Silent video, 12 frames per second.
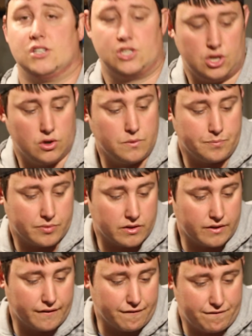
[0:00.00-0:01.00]
to
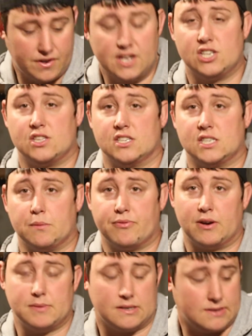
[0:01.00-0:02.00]
finish the
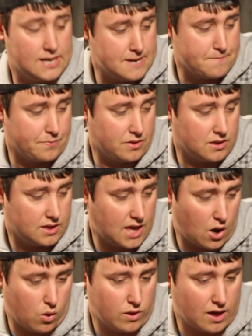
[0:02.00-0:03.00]
subframe down here,
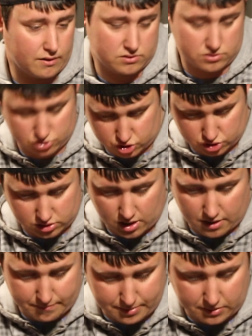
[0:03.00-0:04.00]
get all that
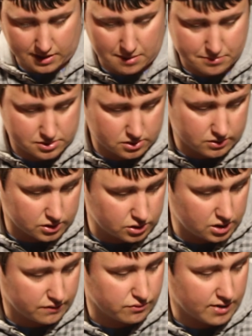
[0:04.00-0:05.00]
built up. So I've got to
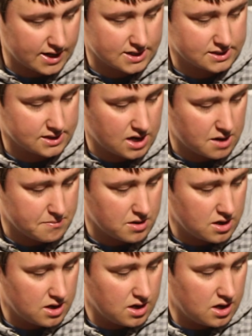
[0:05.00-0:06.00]
do the other radius arm,
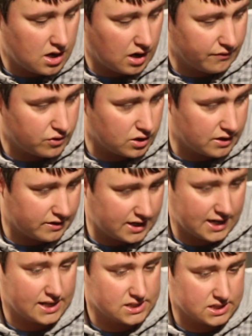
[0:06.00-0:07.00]
I've got to
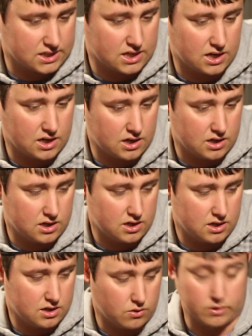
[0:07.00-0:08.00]
get it into the car,
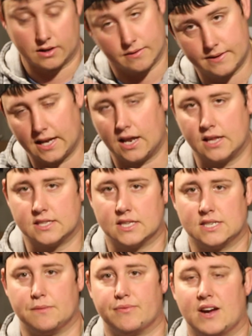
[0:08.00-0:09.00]
or get it into
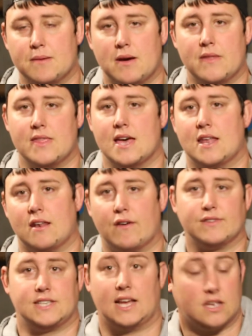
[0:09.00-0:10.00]
the subframe, and then
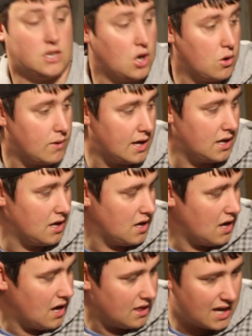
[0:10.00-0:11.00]
obviously that can go away.
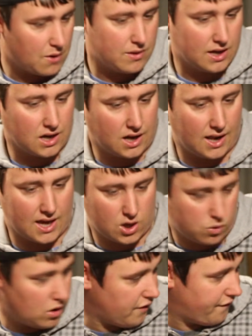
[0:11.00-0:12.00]
That will then clear
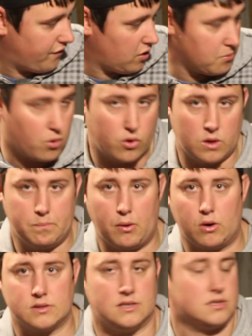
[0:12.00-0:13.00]
quite a few more of the
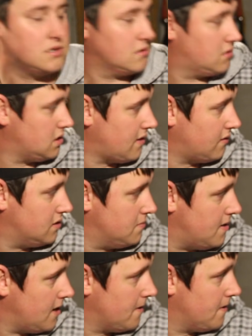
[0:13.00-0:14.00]
boxes
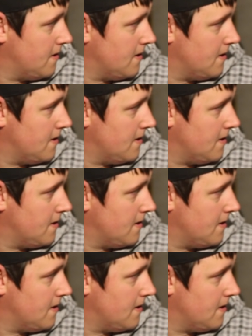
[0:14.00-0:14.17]
surrounding me.